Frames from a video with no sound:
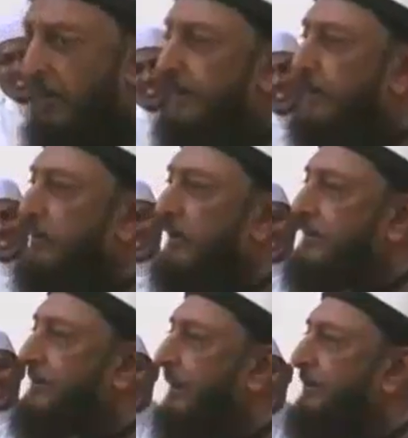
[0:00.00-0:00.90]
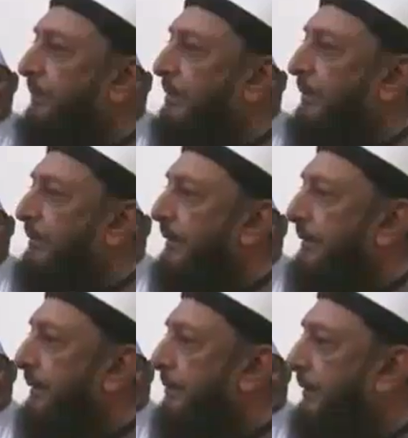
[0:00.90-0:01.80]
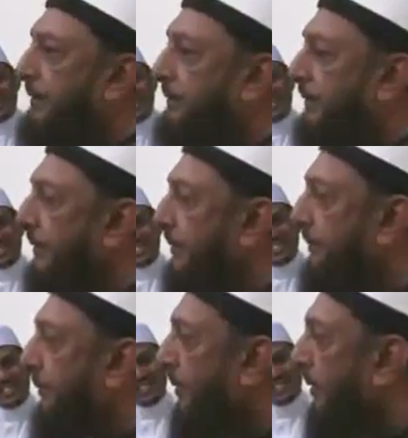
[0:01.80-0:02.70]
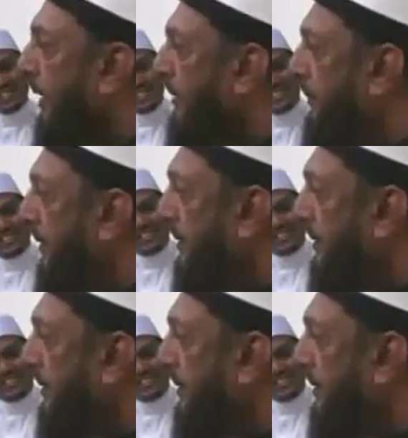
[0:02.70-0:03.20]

When the rich are permanently rich and the poor are